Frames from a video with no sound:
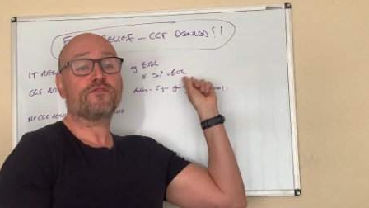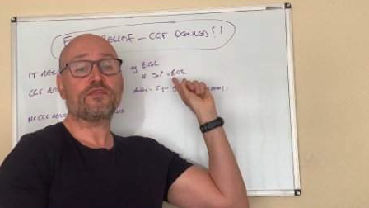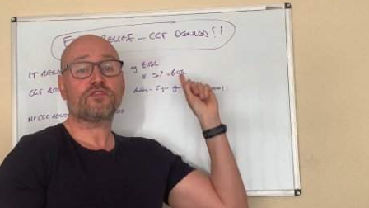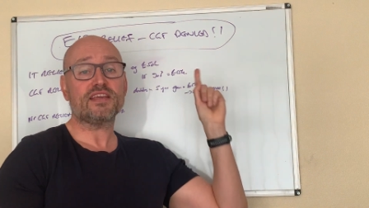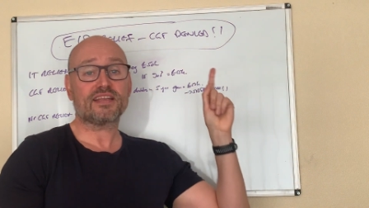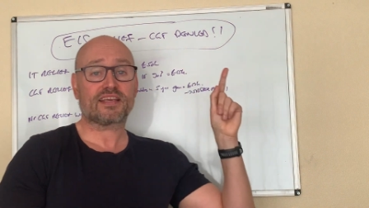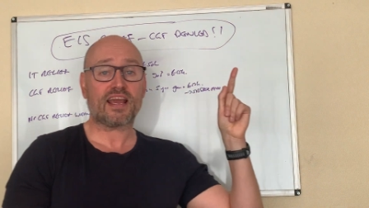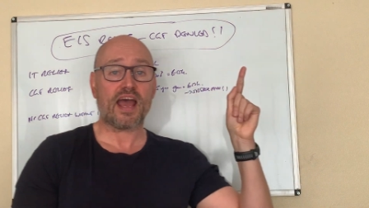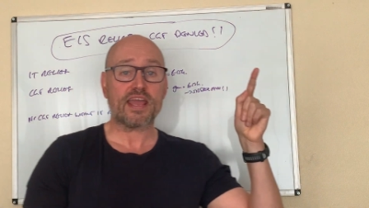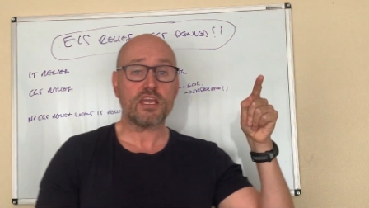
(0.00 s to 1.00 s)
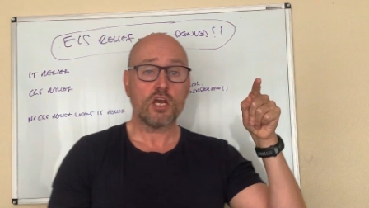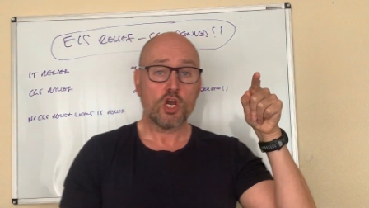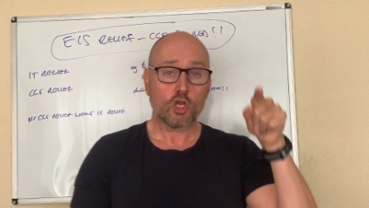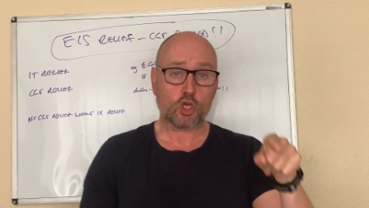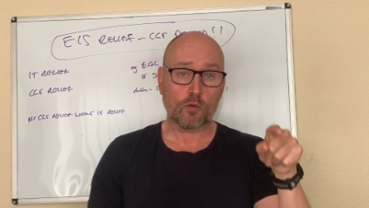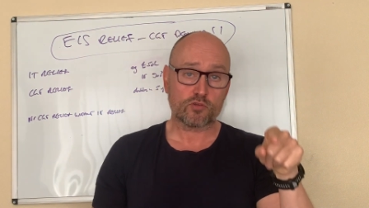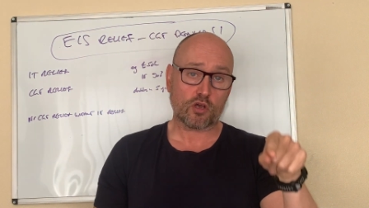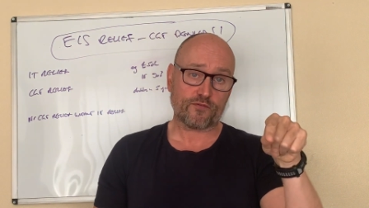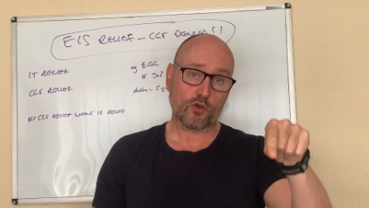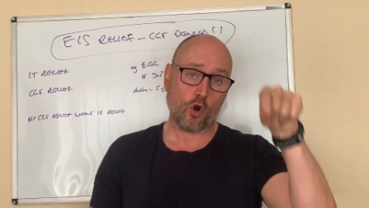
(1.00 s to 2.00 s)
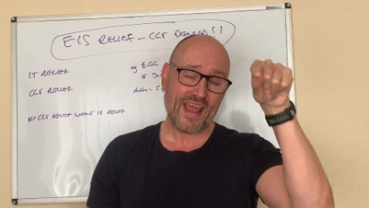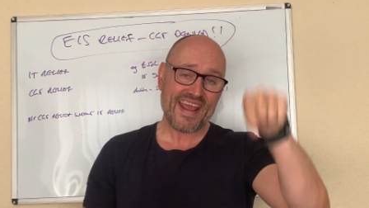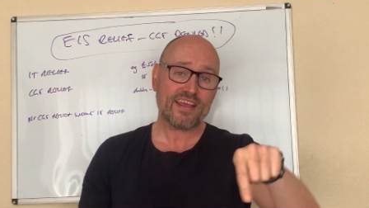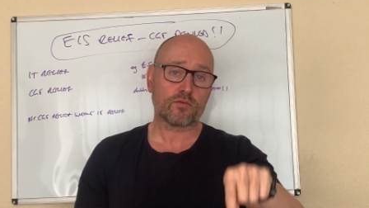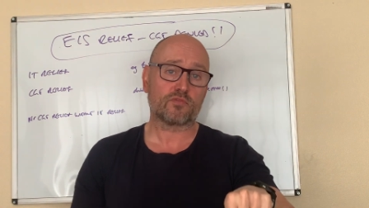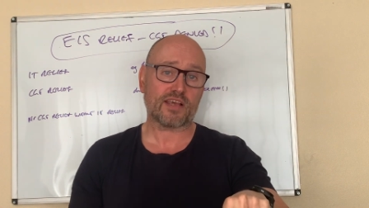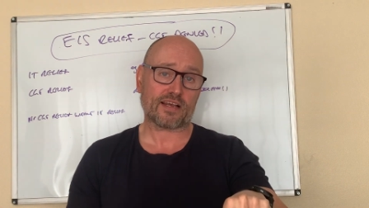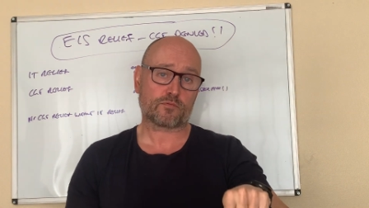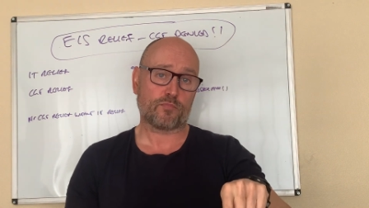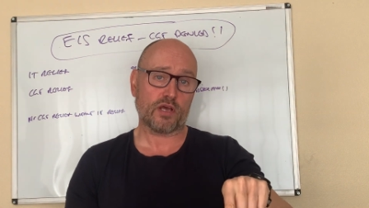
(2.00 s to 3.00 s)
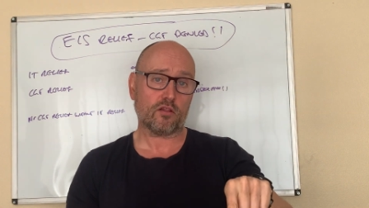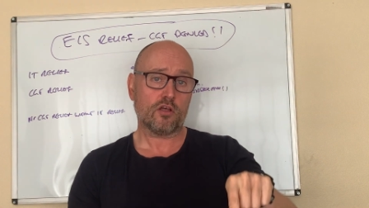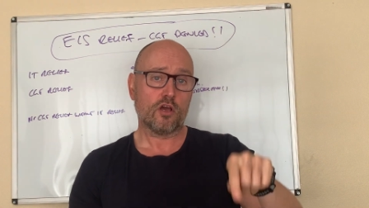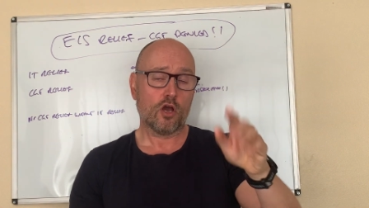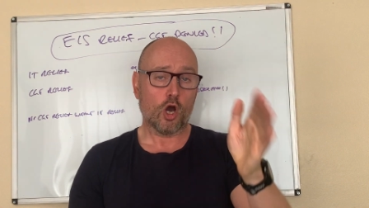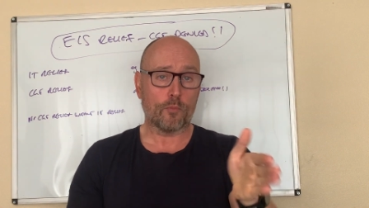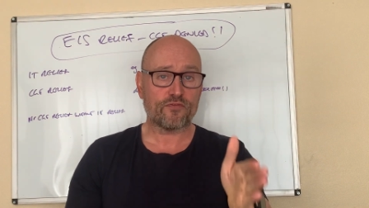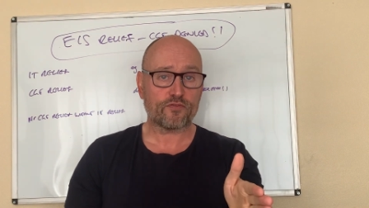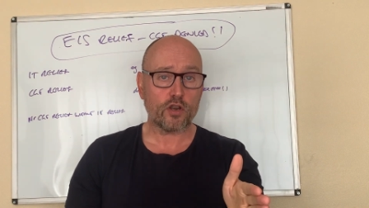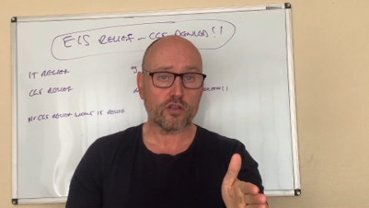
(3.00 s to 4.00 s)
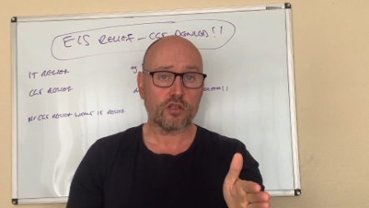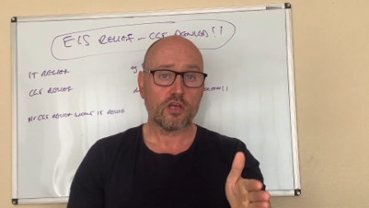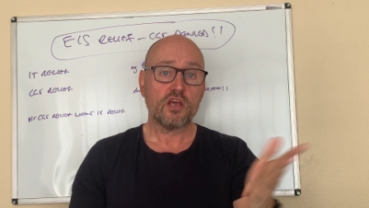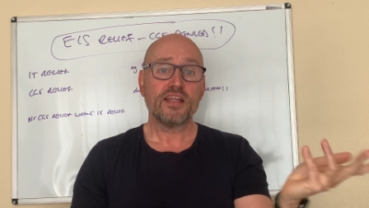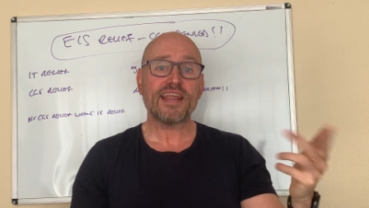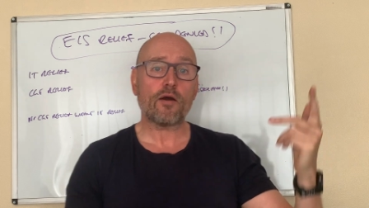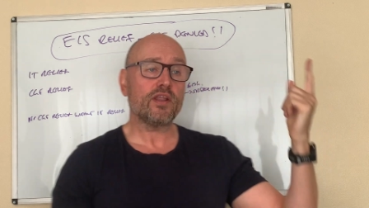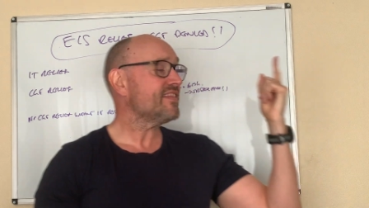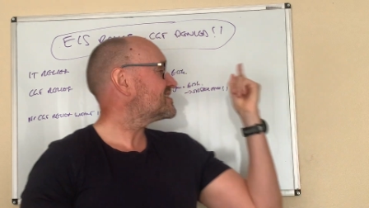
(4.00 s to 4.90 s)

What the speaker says: 15K comes off your income tax bill up front. Now, in